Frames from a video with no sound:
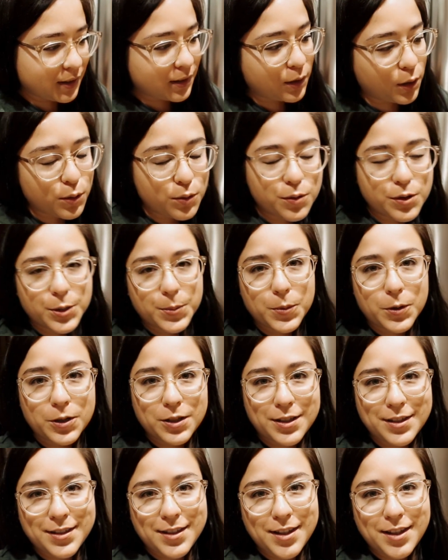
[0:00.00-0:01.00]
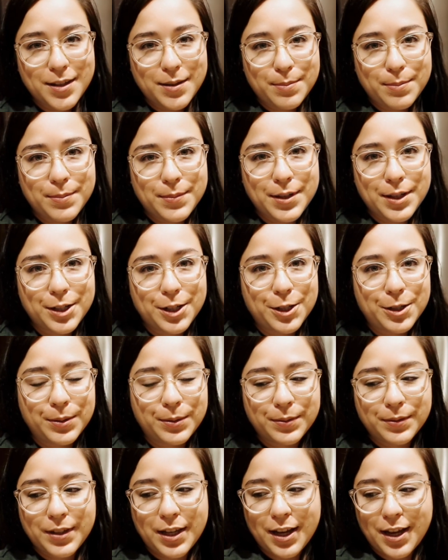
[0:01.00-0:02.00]
Local sports team, you know,
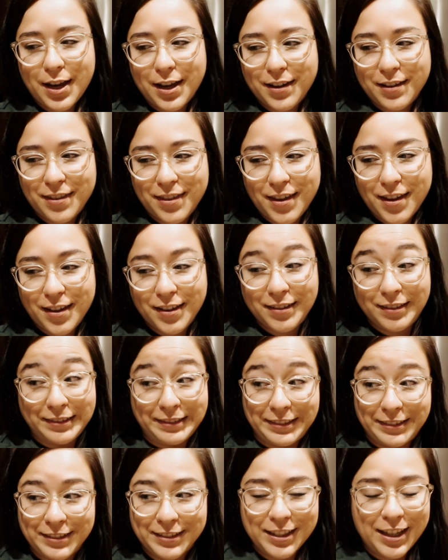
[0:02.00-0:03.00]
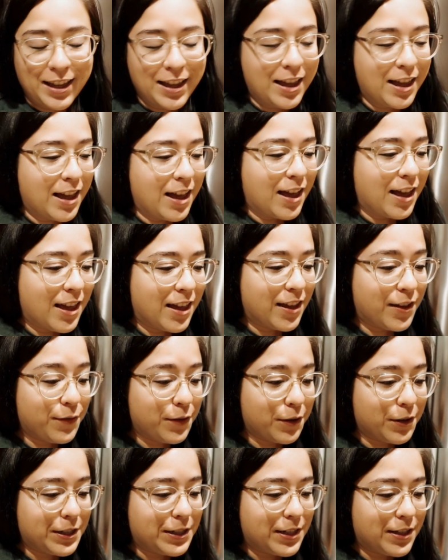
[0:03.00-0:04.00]
that kind of thing. If
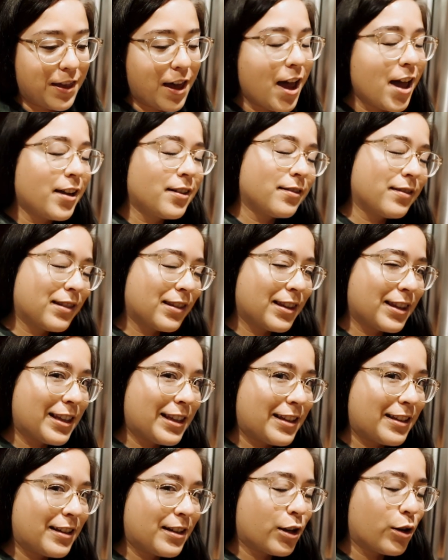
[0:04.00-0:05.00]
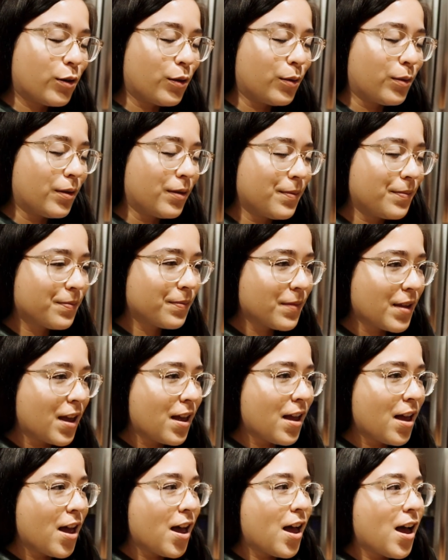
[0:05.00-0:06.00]
you're into that, cool.
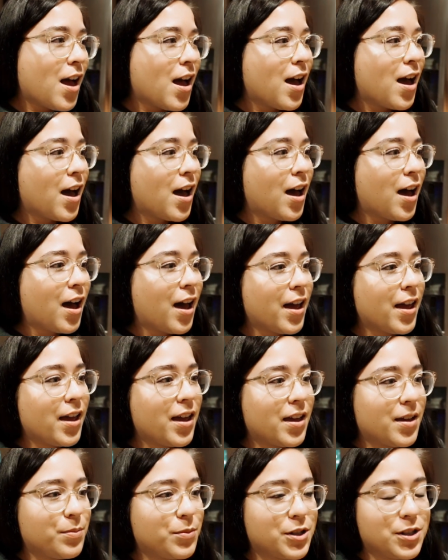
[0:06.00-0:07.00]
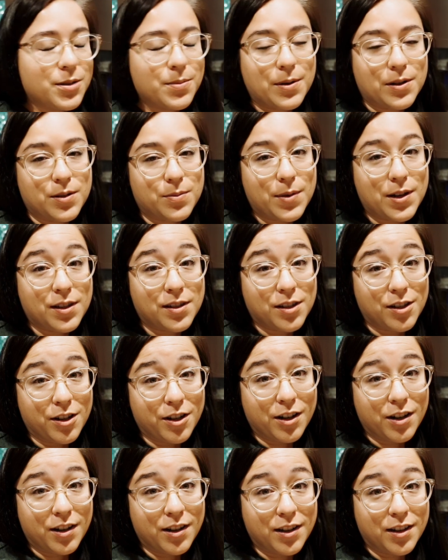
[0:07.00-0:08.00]
I am just about to make
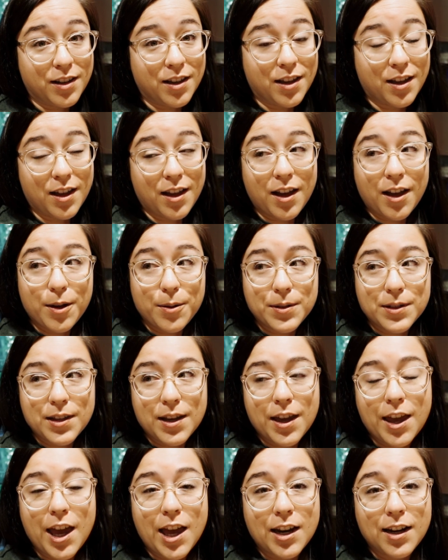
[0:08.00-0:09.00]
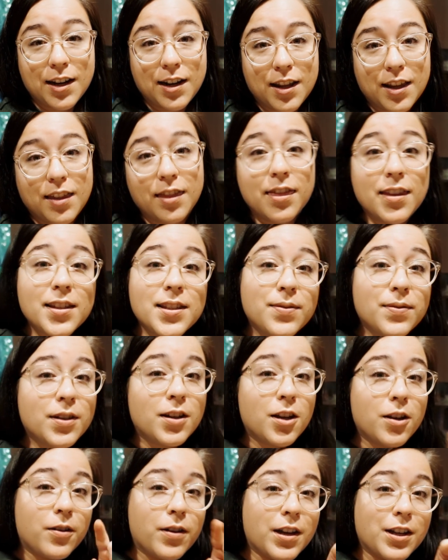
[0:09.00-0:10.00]
dinner. I was like editing this
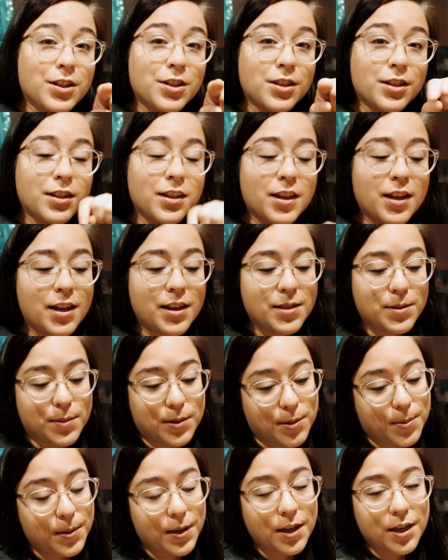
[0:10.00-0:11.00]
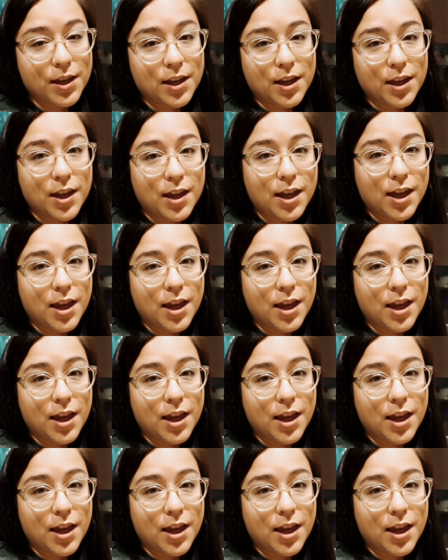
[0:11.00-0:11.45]
video actually as we speak